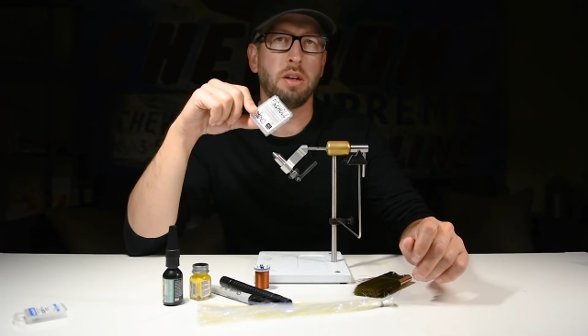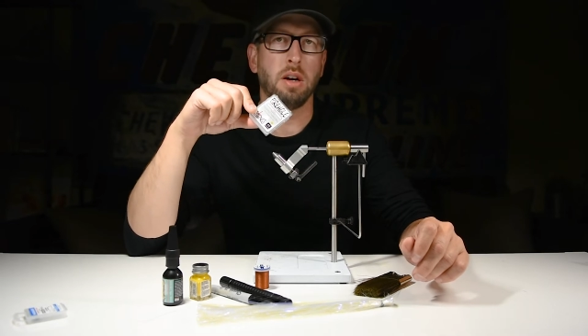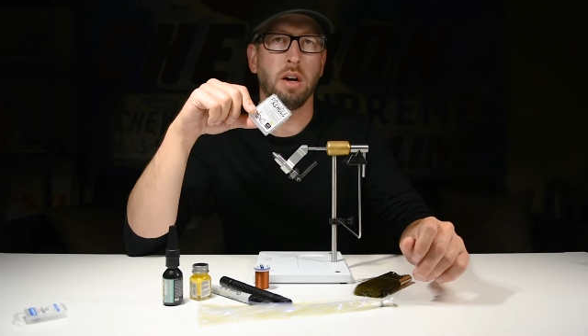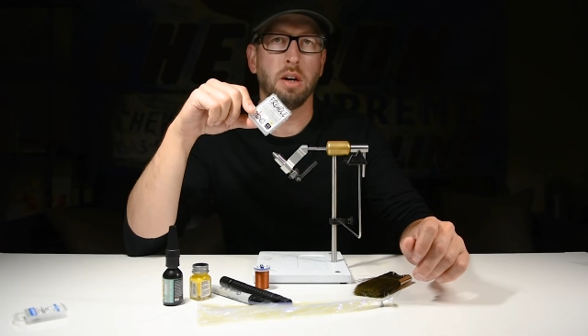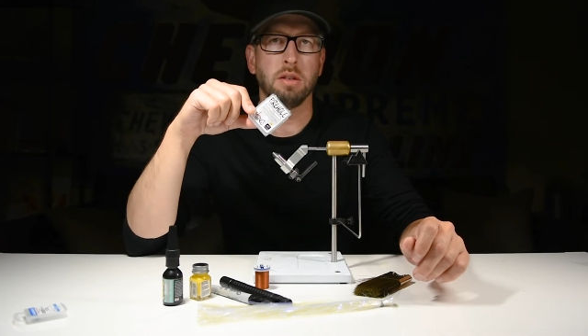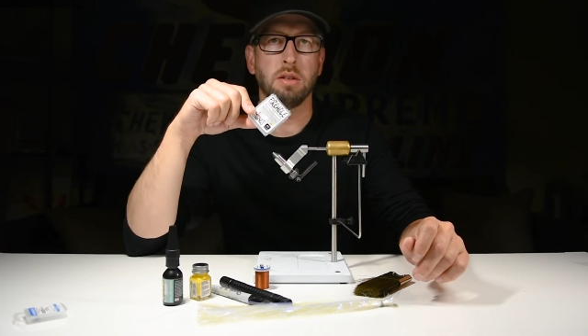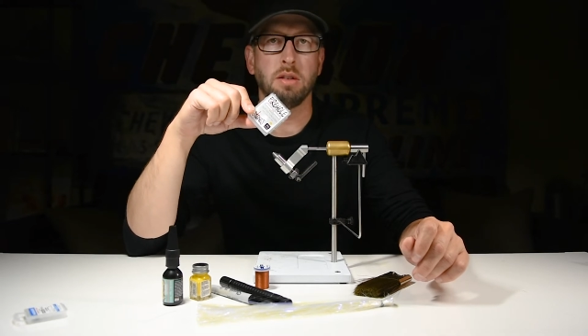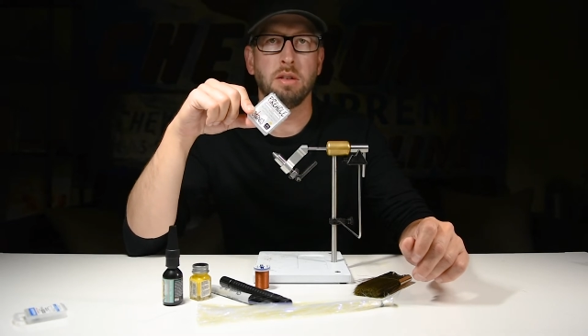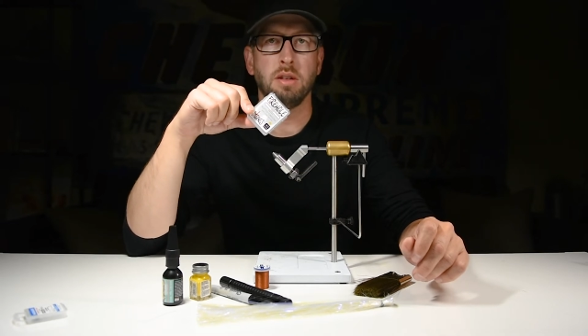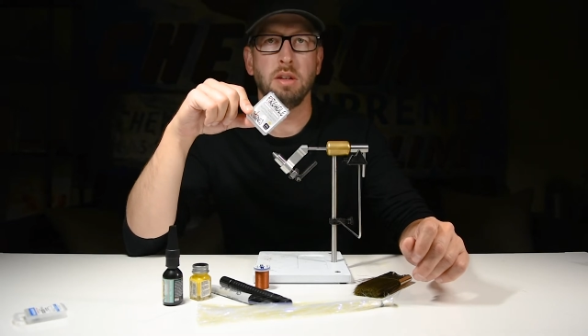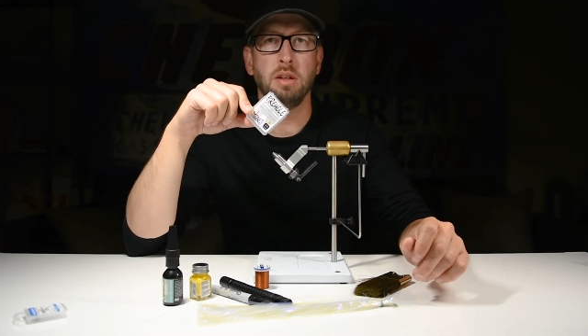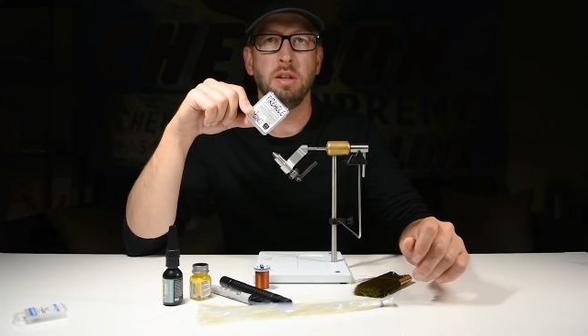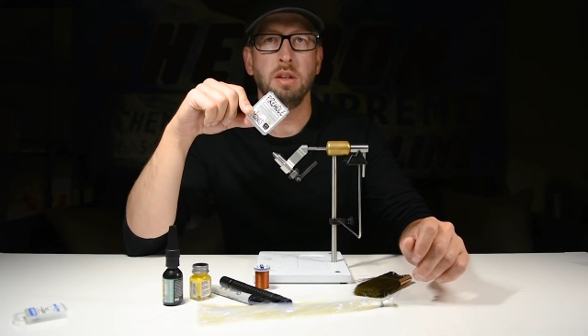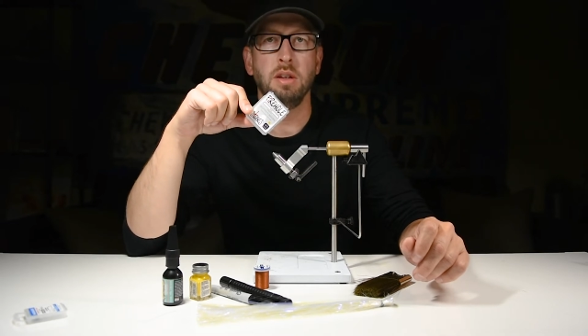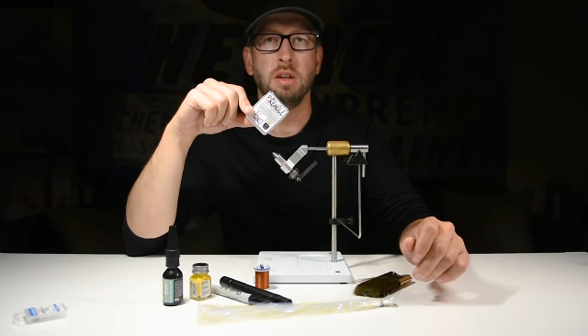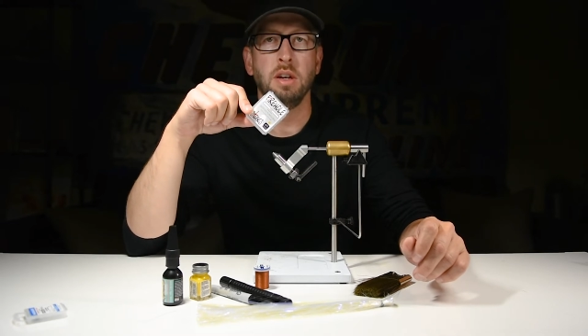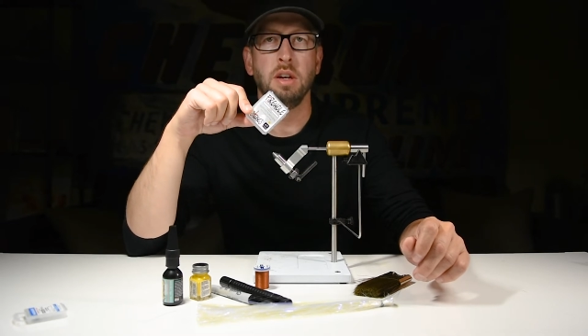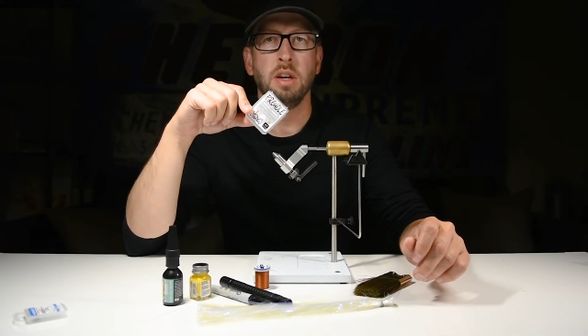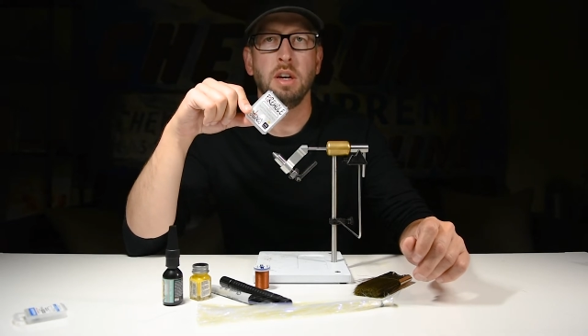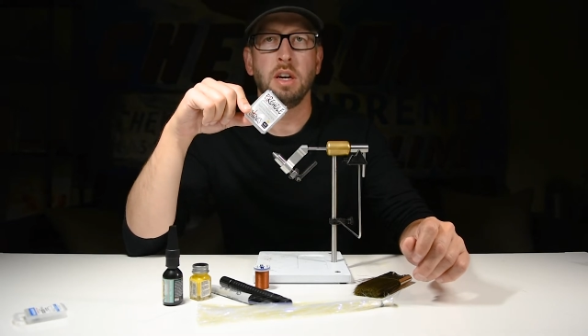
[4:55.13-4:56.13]
tungsten
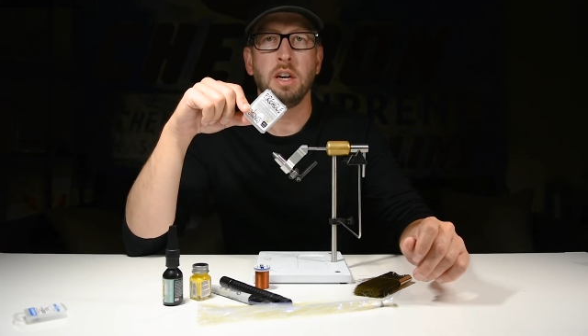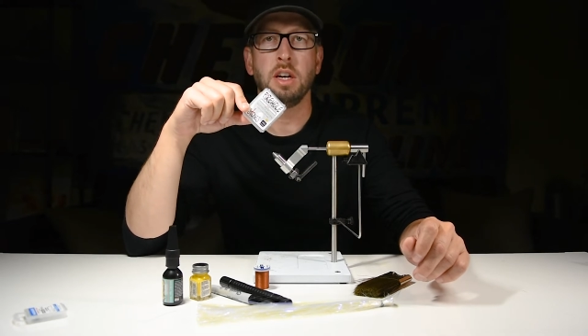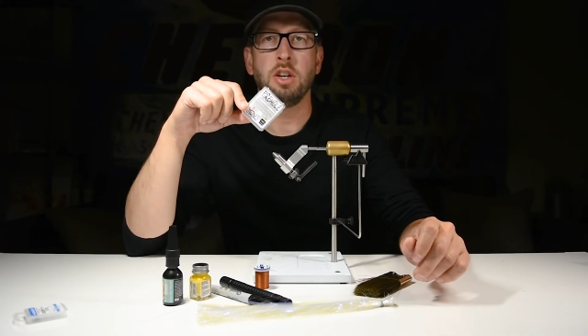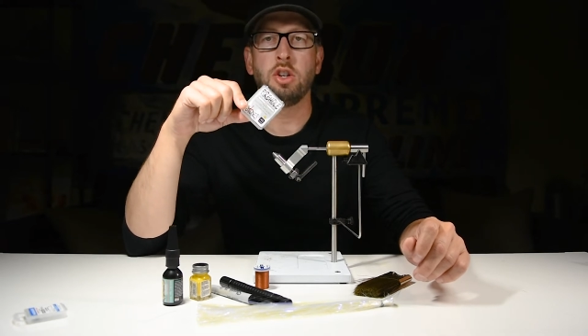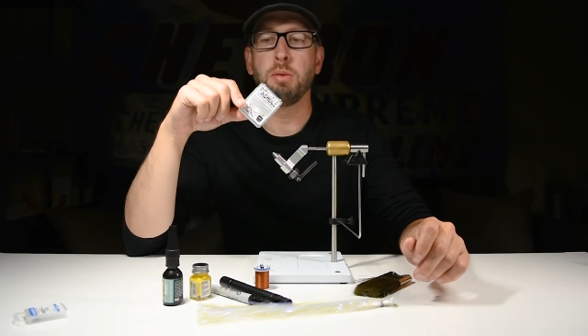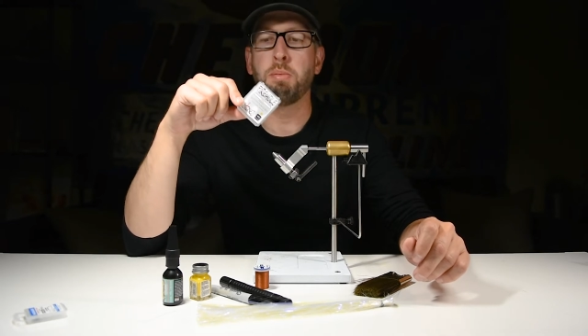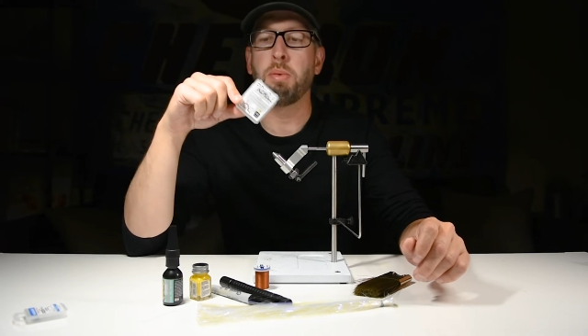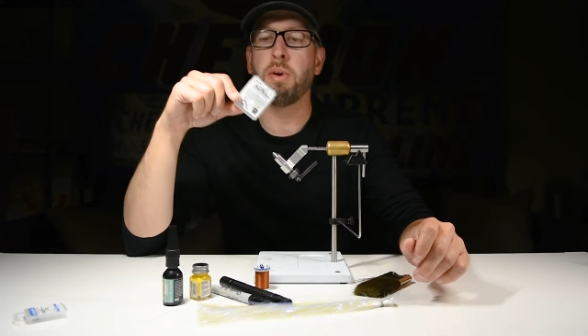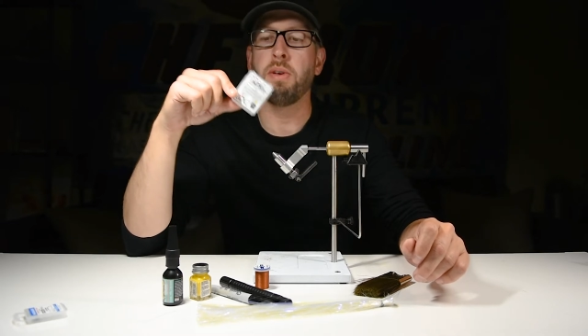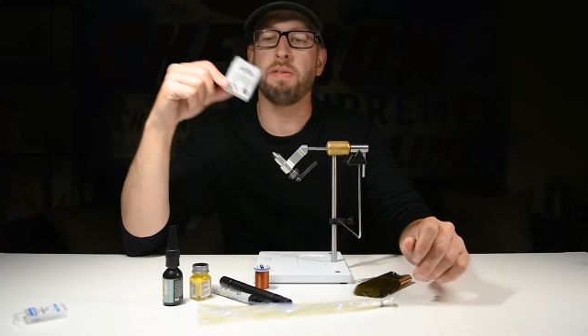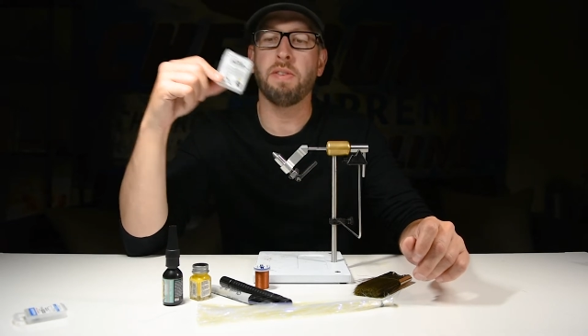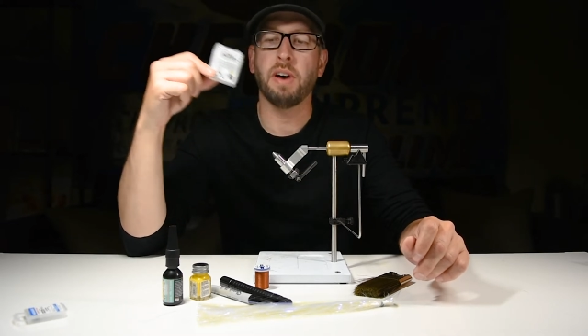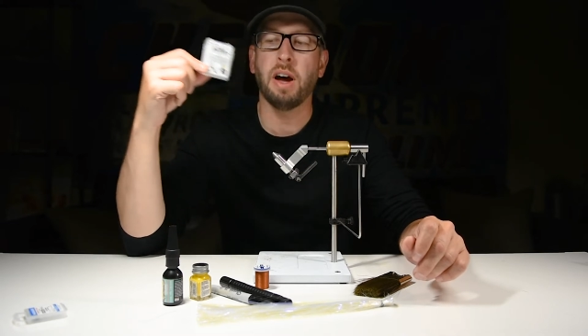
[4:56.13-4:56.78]
in 2.5.